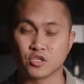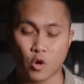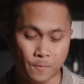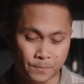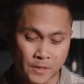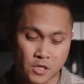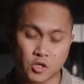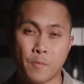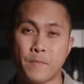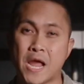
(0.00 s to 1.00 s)
So
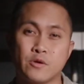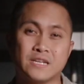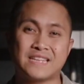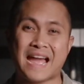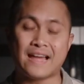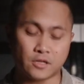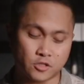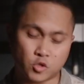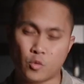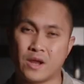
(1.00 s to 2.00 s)
comparing
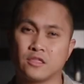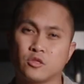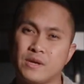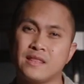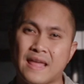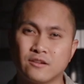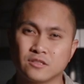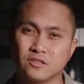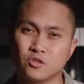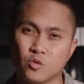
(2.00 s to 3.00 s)
that to a
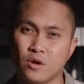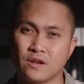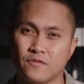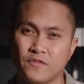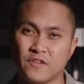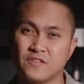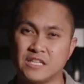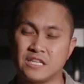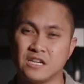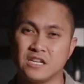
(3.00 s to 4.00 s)

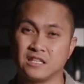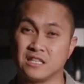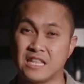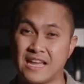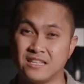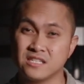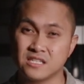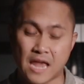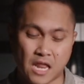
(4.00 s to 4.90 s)
$3,250 lens,